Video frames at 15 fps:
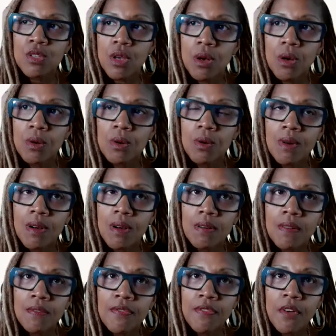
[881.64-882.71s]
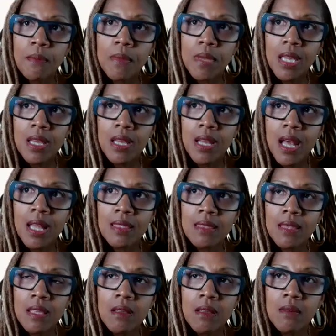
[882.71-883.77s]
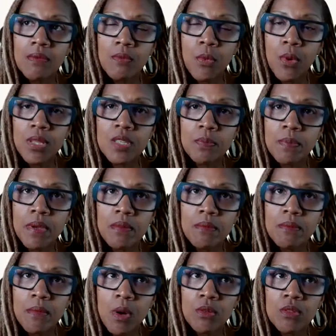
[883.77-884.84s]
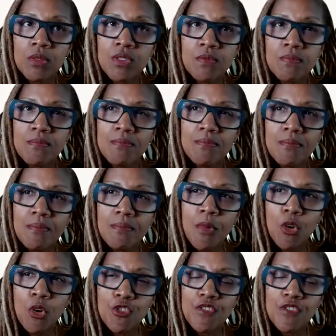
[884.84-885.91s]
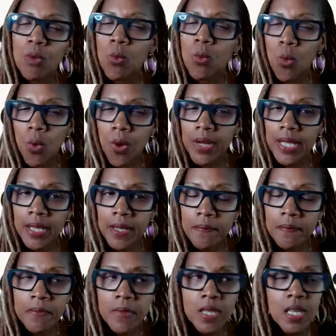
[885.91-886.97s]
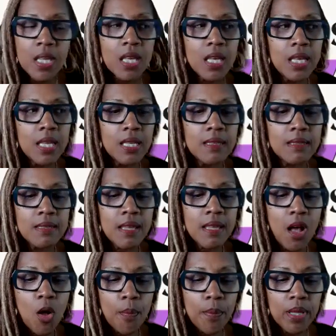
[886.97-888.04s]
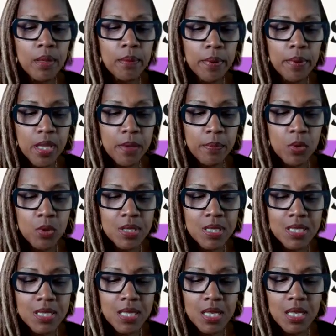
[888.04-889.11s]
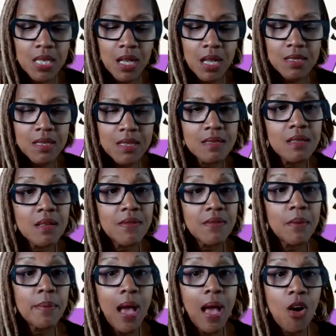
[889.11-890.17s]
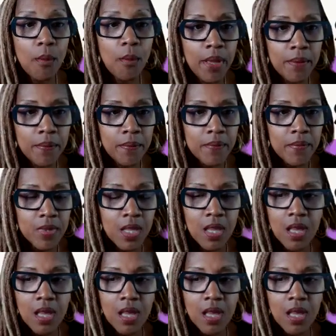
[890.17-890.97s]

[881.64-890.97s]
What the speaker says: So for me, I think what's been most rewarding is helping people see a sense of empowerment